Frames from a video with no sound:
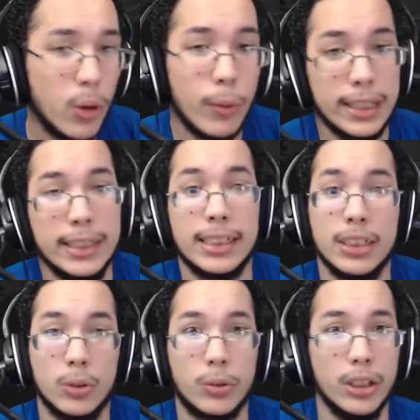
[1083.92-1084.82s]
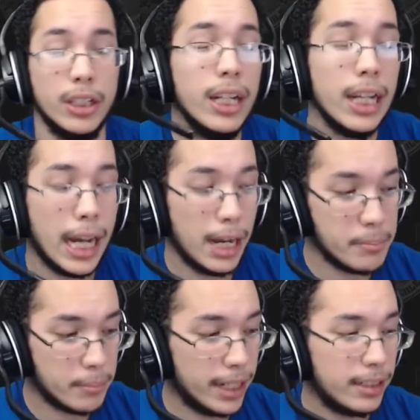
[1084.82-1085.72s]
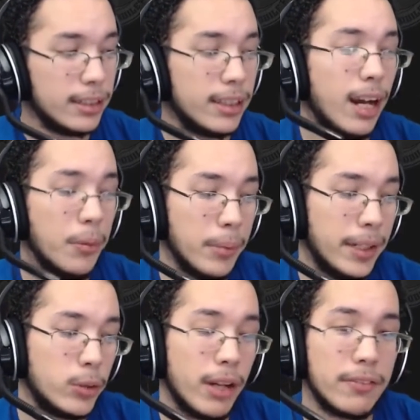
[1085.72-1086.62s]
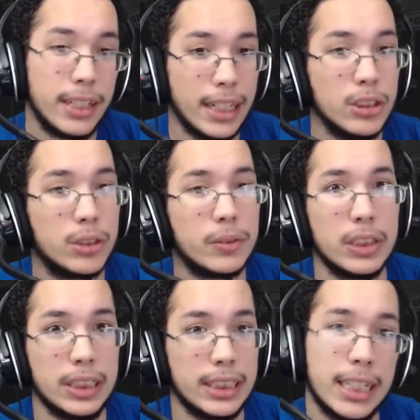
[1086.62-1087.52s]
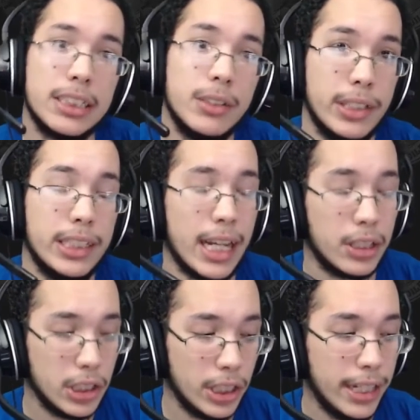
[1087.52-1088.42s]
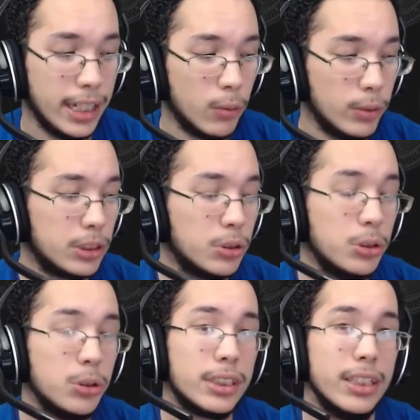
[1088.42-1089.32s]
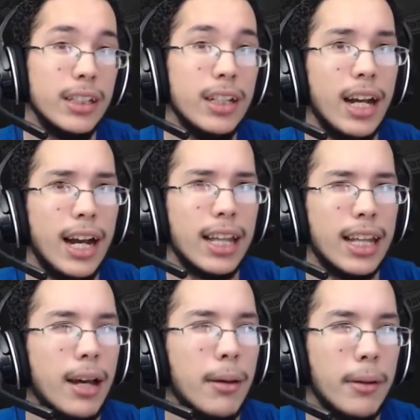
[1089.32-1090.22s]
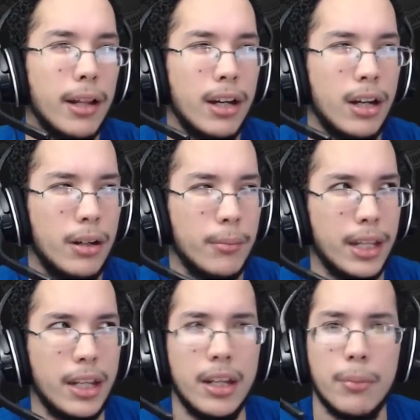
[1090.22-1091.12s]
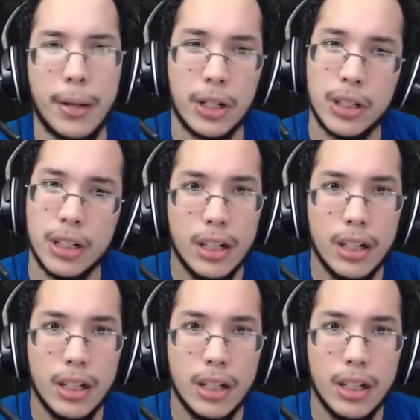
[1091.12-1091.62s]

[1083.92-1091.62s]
why this thing is good. I might like draft it again just because it's actually really that good, and I wish to use it a lot like better.